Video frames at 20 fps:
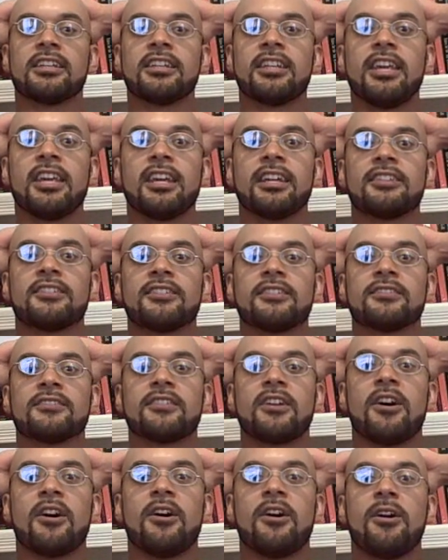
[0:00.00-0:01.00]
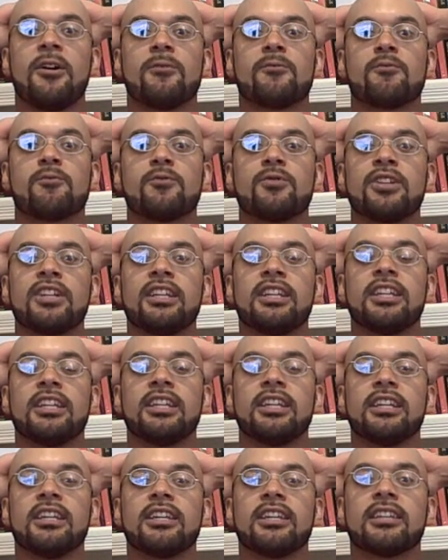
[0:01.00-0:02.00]
yeah, just all
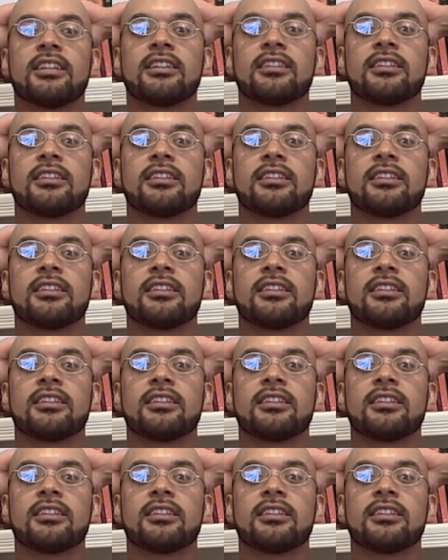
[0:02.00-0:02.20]
really,